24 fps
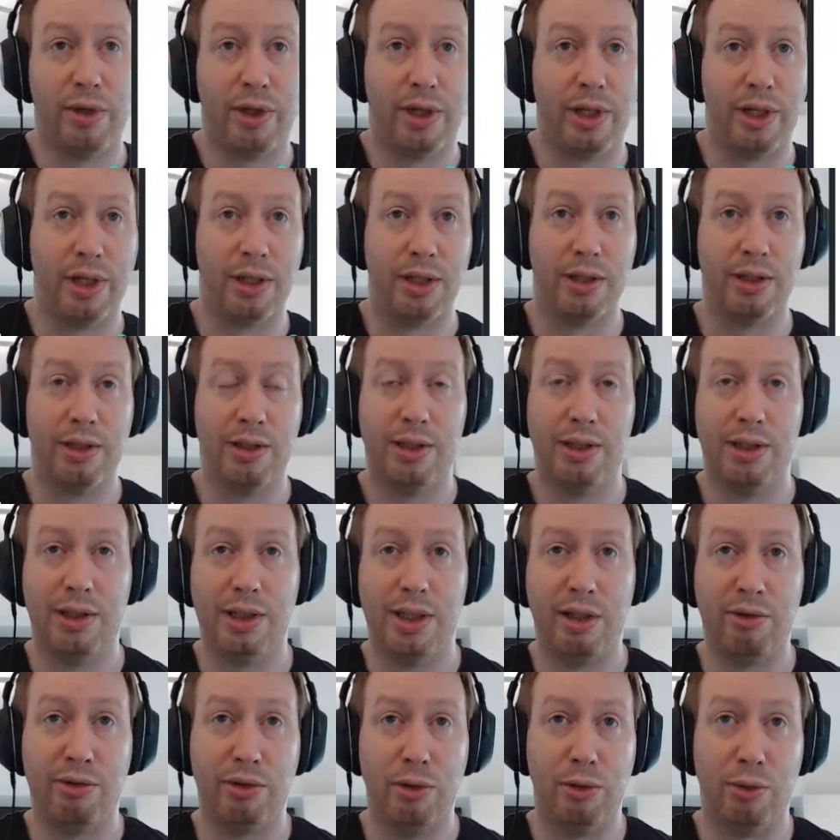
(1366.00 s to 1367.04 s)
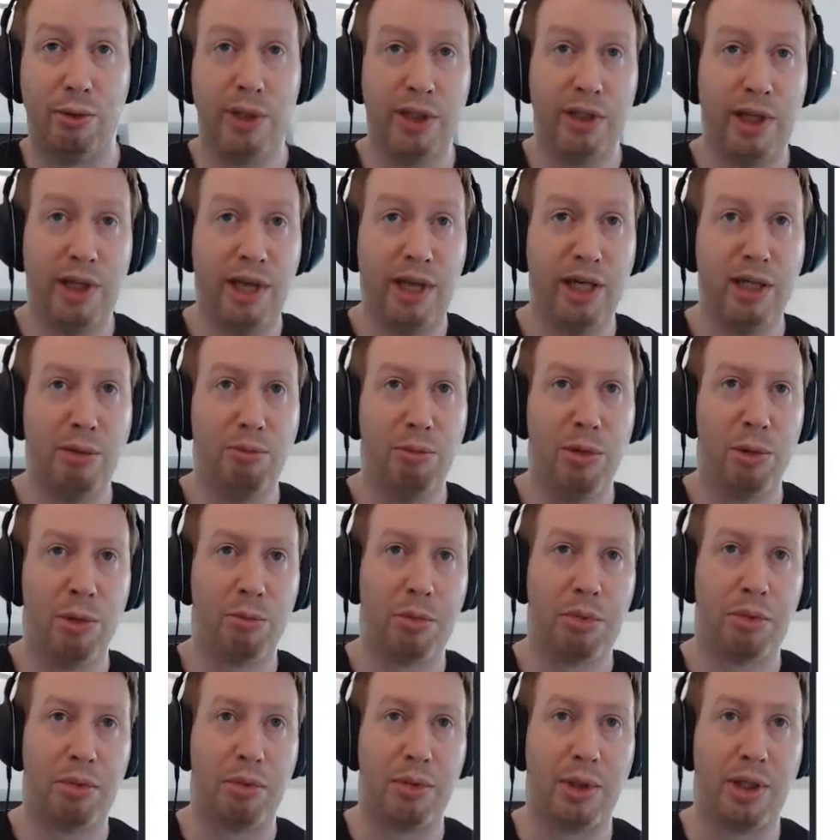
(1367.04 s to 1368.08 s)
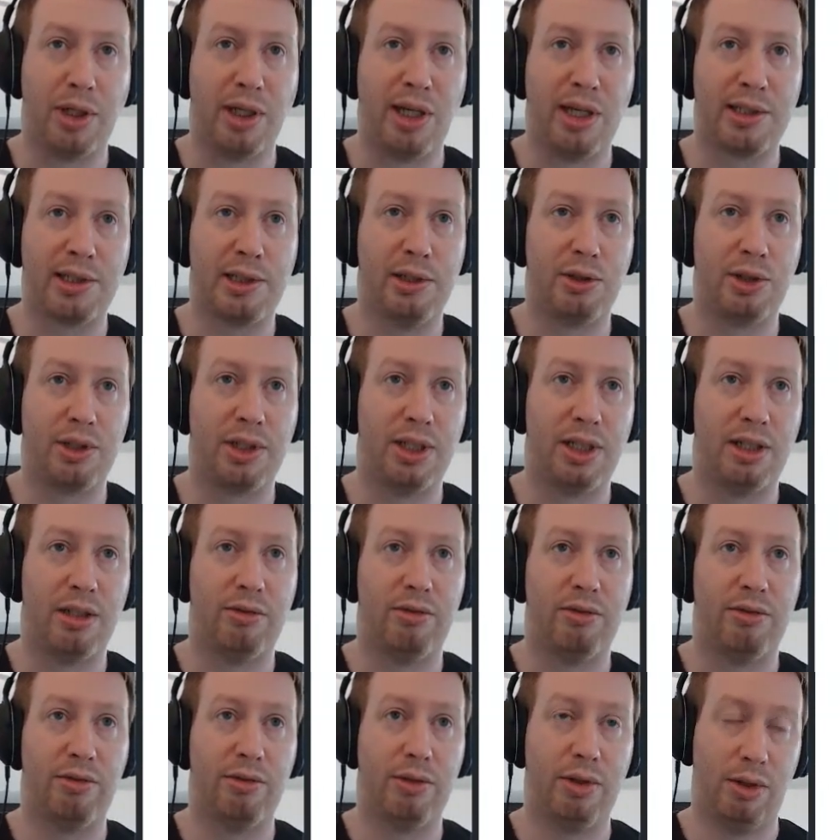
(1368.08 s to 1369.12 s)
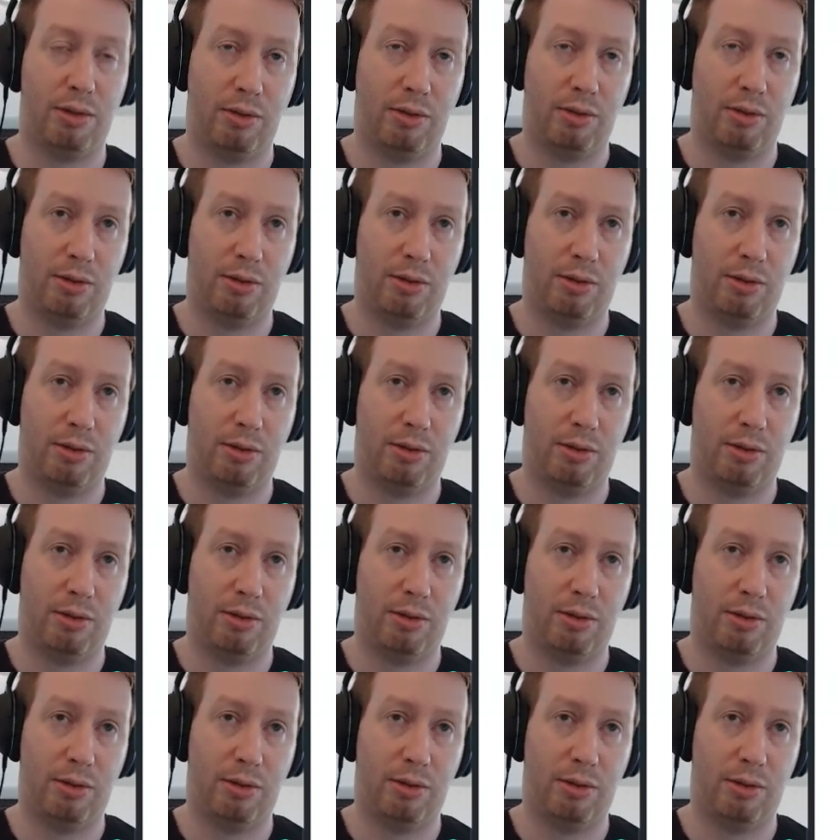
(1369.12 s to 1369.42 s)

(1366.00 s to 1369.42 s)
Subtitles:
If you read any MIP and ask yourself,